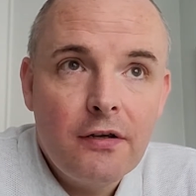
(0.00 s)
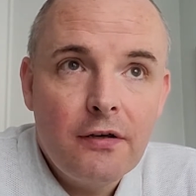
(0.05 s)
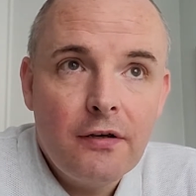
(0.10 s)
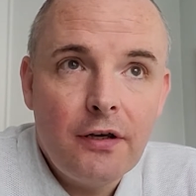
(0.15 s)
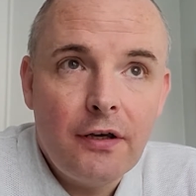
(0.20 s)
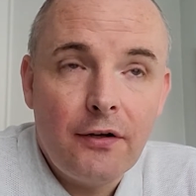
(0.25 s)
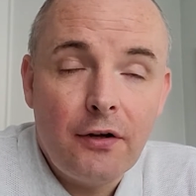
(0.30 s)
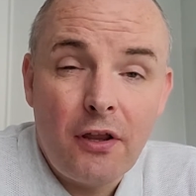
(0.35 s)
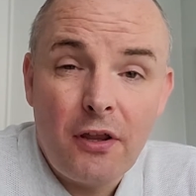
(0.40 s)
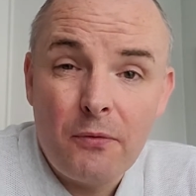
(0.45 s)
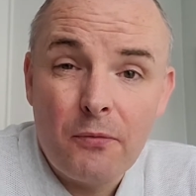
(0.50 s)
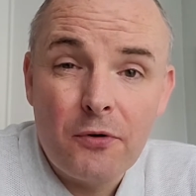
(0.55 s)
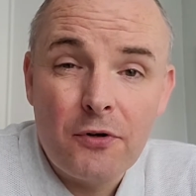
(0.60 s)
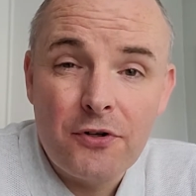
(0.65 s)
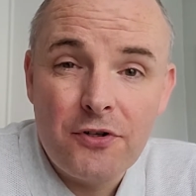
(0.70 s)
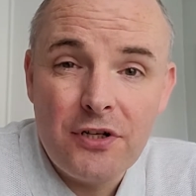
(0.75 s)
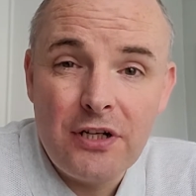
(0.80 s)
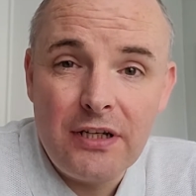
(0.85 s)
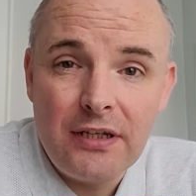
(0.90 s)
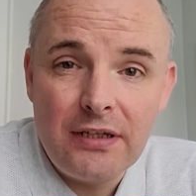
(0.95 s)
In other words,
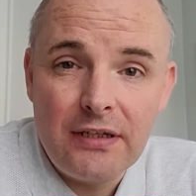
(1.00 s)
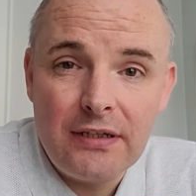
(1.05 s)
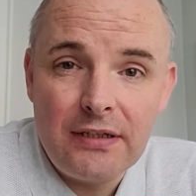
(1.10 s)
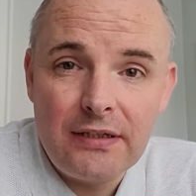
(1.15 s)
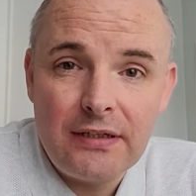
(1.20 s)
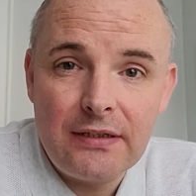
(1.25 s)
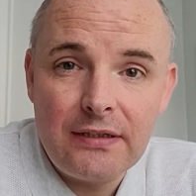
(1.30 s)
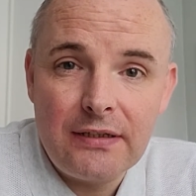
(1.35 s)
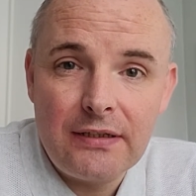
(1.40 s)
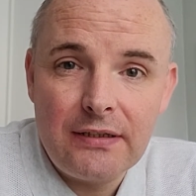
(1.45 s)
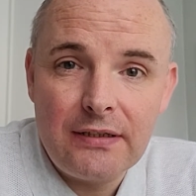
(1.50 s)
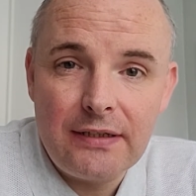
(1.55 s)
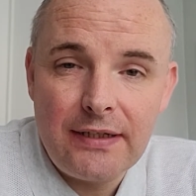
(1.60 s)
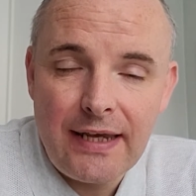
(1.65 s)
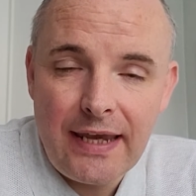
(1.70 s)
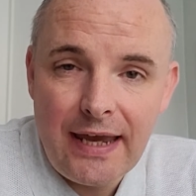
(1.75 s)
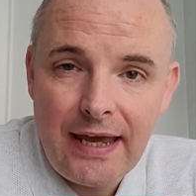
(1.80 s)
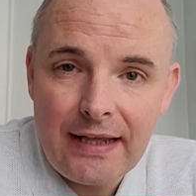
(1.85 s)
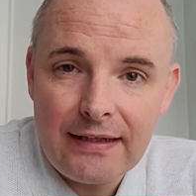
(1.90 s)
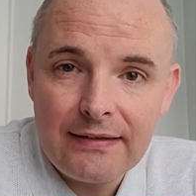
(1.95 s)
you
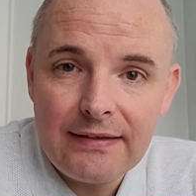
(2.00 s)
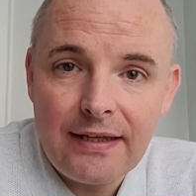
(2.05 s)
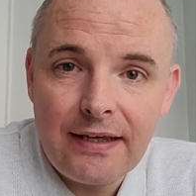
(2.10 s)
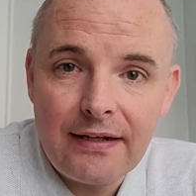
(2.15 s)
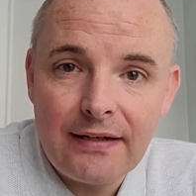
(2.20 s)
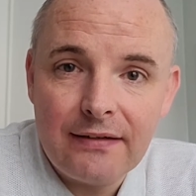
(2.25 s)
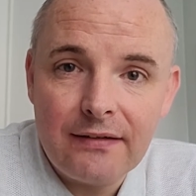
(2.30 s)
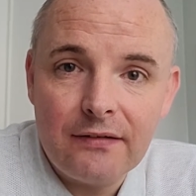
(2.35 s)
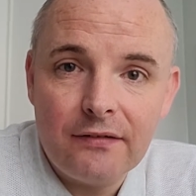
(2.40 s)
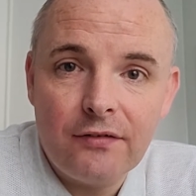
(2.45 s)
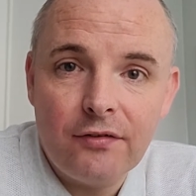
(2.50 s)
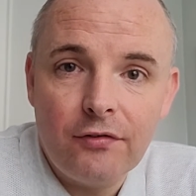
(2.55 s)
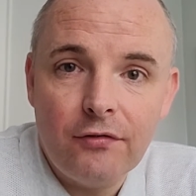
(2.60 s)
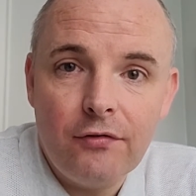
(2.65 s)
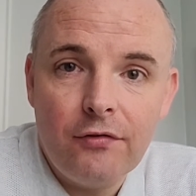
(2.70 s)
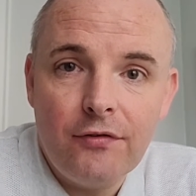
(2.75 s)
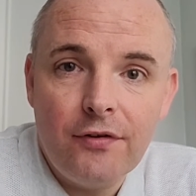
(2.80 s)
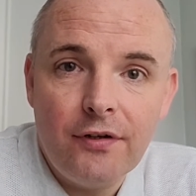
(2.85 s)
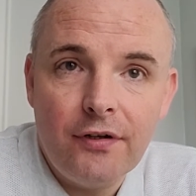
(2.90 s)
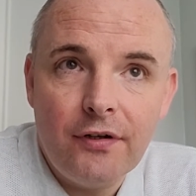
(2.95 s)
can get
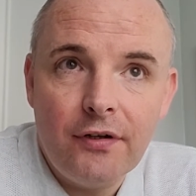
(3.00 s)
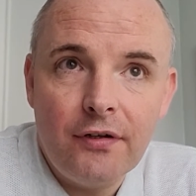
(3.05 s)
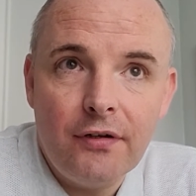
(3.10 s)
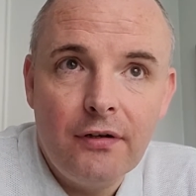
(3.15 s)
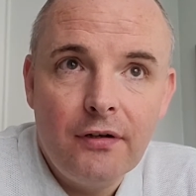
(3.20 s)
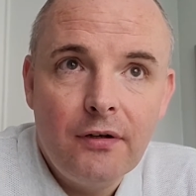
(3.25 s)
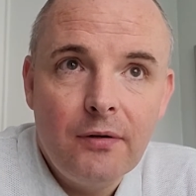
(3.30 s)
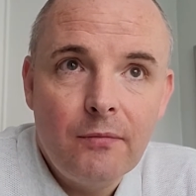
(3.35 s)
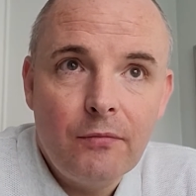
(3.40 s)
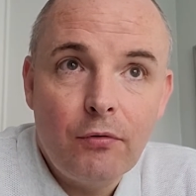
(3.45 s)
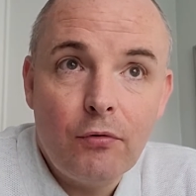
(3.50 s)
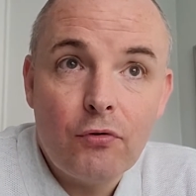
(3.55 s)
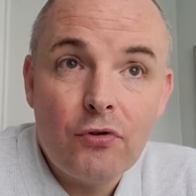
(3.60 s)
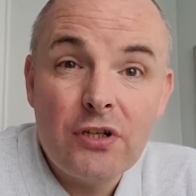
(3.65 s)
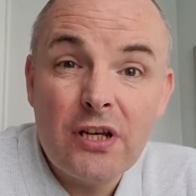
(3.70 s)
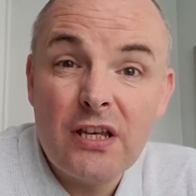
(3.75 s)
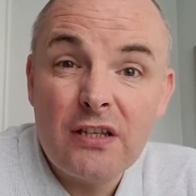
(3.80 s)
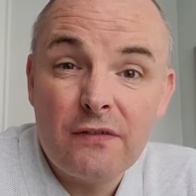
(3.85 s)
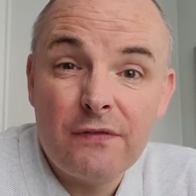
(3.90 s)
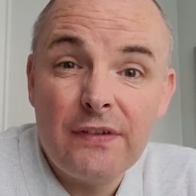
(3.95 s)
into the
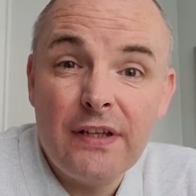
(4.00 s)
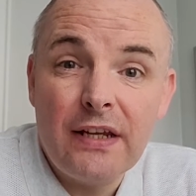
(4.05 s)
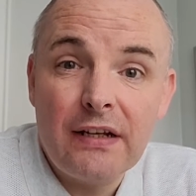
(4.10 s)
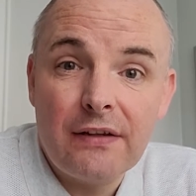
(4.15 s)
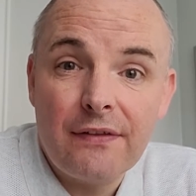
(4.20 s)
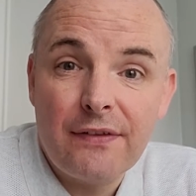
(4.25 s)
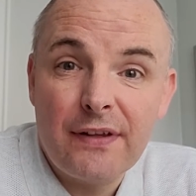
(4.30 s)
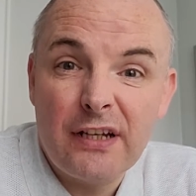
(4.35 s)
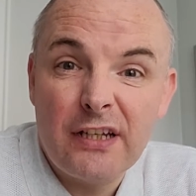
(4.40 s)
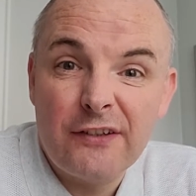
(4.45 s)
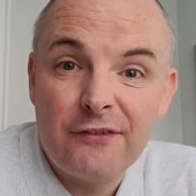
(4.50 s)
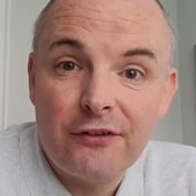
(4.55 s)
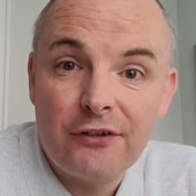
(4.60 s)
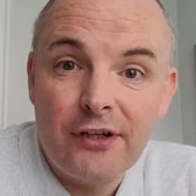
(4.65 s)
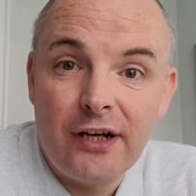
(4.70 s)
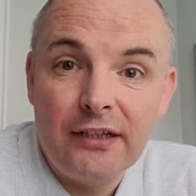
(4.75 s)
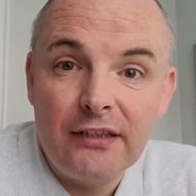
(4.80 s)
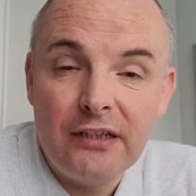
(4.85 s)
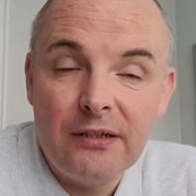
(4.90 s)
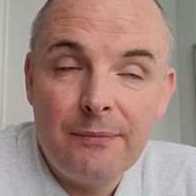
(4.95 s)
process of taking things for
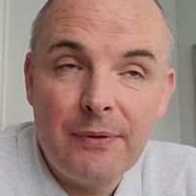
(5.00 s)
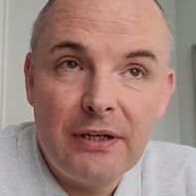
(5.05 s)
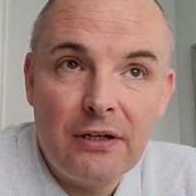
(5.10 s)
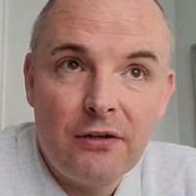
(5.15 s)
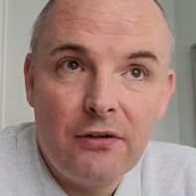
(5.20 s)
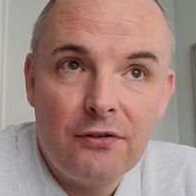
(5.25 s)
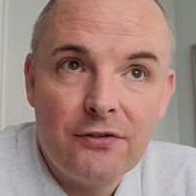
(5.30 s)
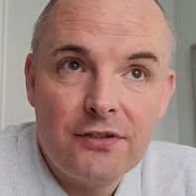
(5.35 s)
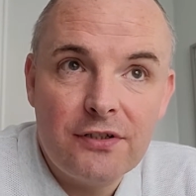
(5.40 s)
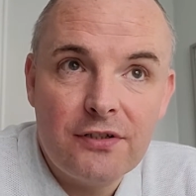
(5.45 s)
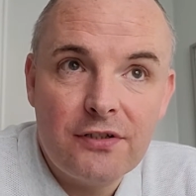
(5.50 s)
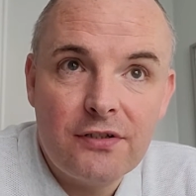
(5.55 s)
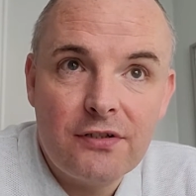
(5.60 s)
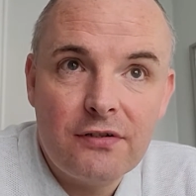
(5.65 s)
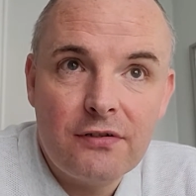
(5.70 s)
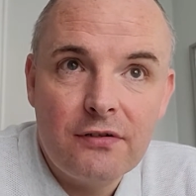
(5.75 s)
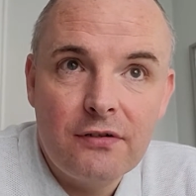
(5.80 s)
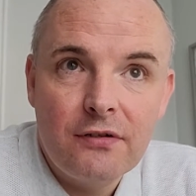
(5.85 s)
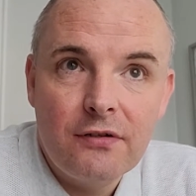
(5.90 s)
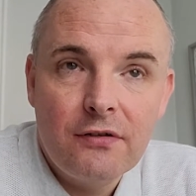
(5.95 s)
granted because
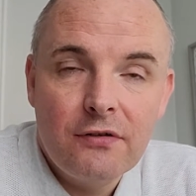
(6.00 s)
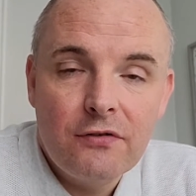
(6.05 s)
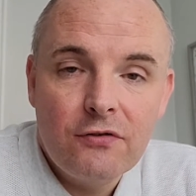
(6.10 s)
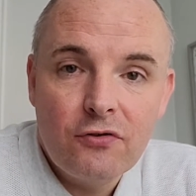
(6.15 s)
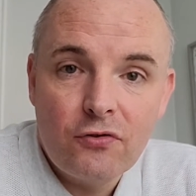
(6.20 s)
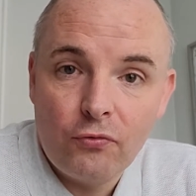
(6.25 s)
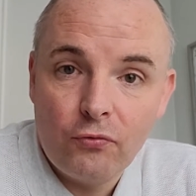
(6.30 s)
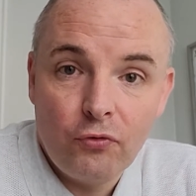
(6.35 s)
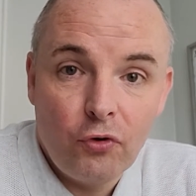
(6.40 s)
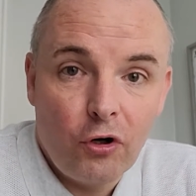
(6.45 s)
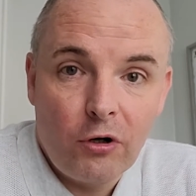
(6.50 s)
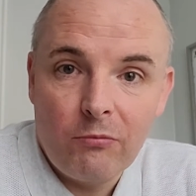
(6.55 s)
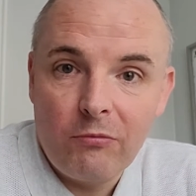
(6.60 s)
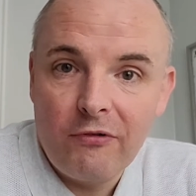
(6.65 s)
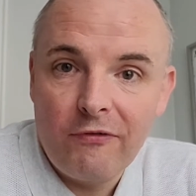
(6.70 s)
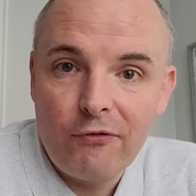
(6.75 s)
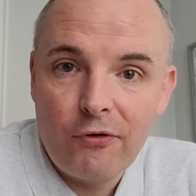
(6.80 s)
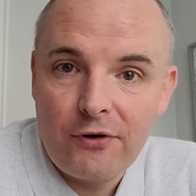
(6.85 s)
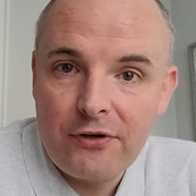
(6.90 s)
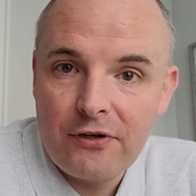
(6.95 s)
it's so normal
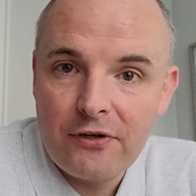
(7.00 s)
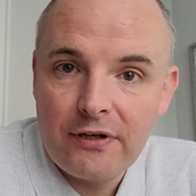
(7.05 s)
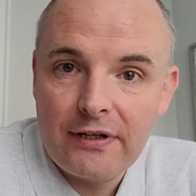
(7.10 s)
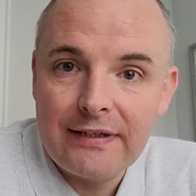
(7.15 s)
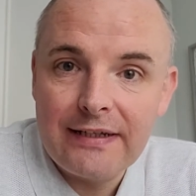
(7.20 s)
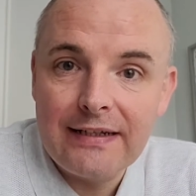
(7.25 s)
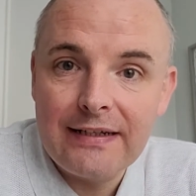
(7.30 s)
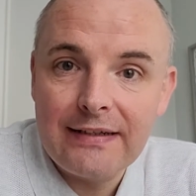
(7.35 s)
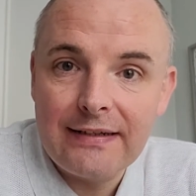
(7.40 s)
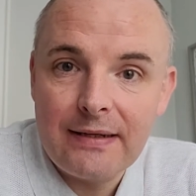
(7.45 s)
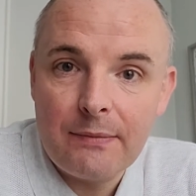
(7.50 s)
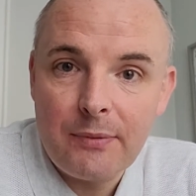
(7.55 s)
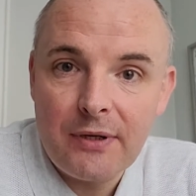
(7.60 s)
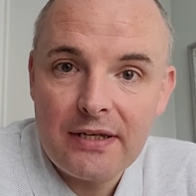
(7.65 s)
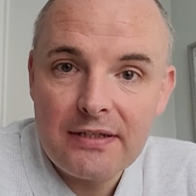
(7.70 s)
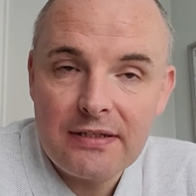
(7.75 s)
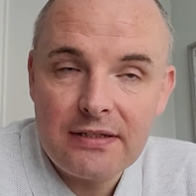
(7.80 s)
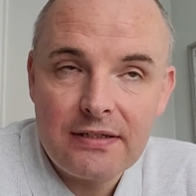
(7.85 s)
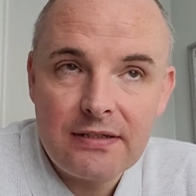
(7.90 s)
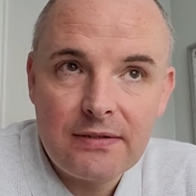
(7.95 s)
for you on a day-to-day
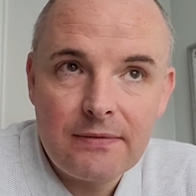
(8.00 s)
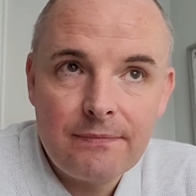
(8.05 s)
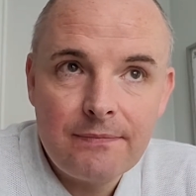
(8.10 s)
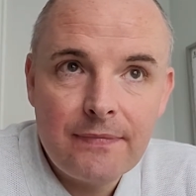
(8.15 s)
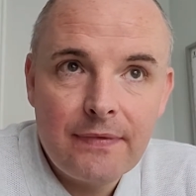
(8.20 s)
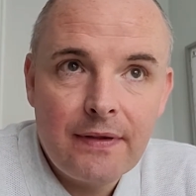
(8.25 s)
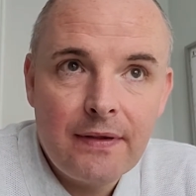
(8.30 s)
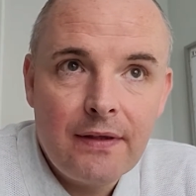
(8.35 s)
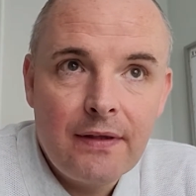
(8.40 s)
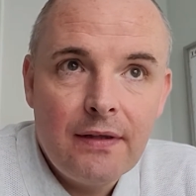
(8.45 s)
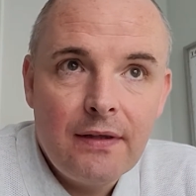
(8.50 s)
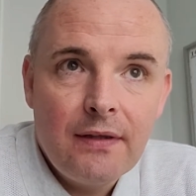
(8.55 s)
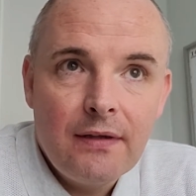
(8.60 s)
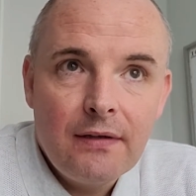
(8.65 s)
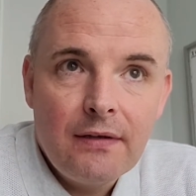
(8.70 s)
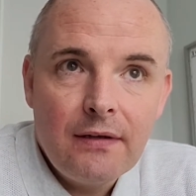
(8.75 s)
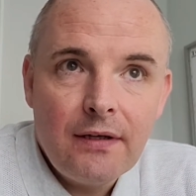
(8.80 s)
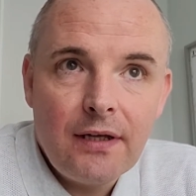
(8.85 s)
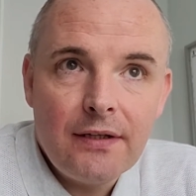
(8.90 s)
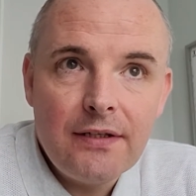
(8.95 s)
basis.
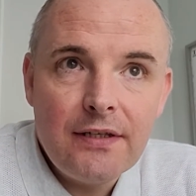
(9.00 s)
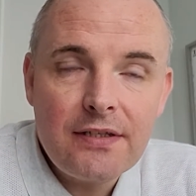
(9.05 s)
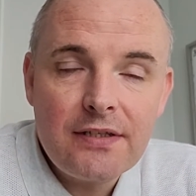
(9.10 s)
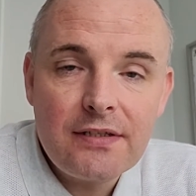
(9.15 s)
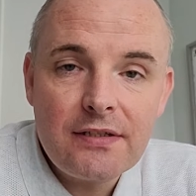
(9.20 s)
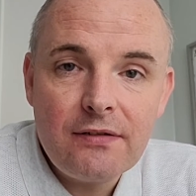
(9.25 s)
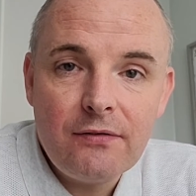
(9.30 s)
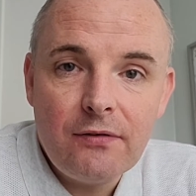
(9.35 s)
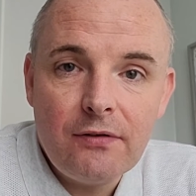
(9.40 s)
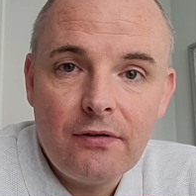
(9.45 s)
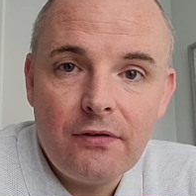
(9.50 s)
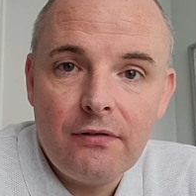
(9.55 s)
And this